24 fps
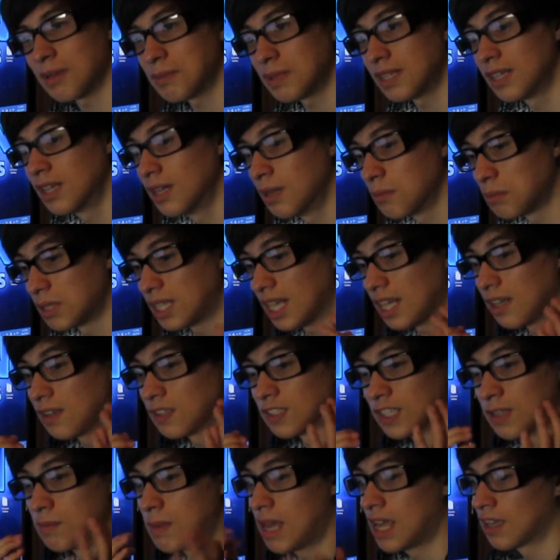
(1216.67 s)
I mean,
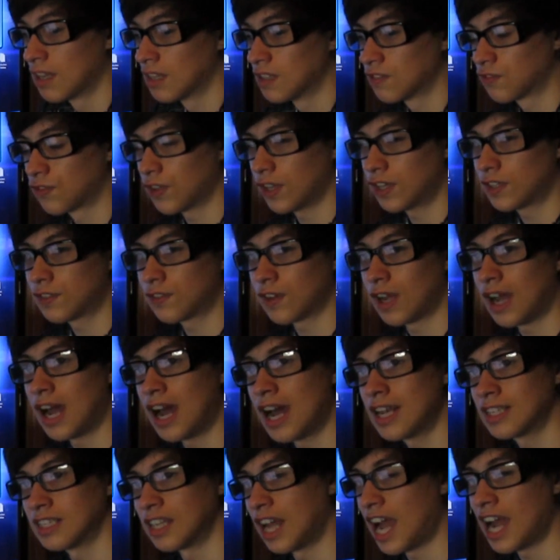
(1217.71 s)
potatoes, they make french
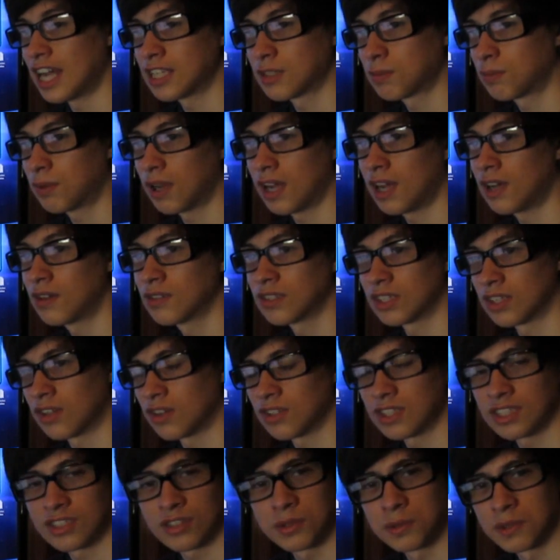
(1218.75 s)
fries and hash browns and all
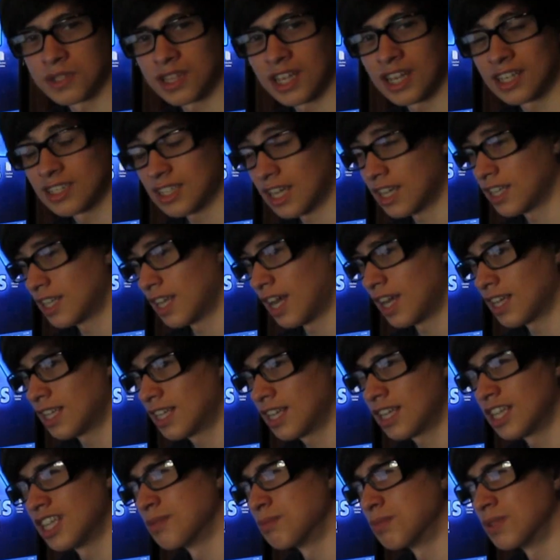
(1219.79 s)
these cool things. I
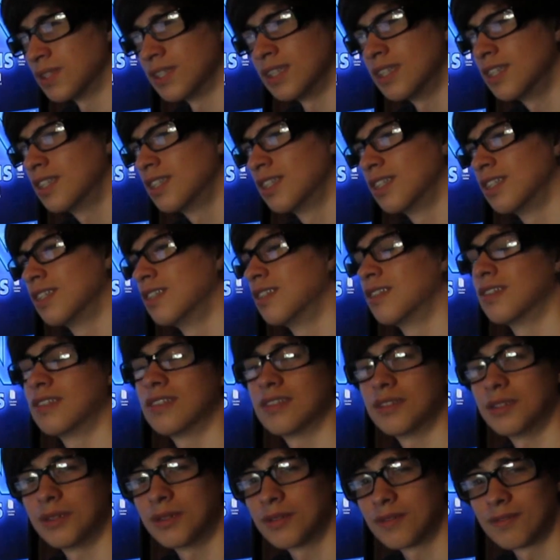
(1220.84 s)
get it, but
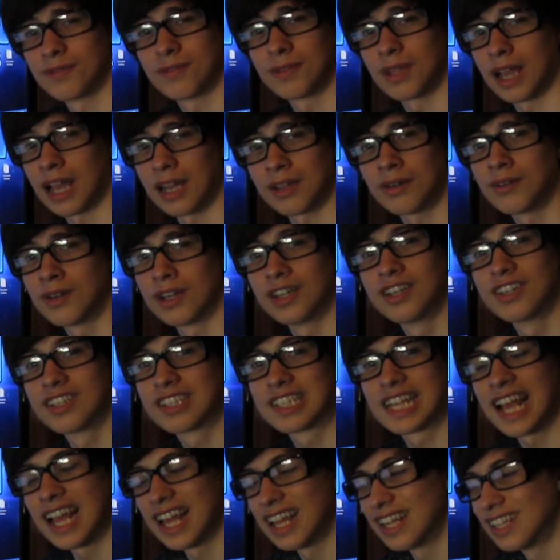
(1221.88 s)
I don't
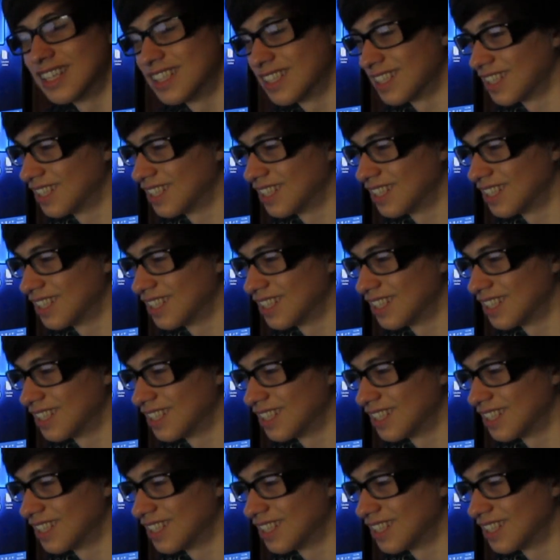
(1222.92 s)
understand.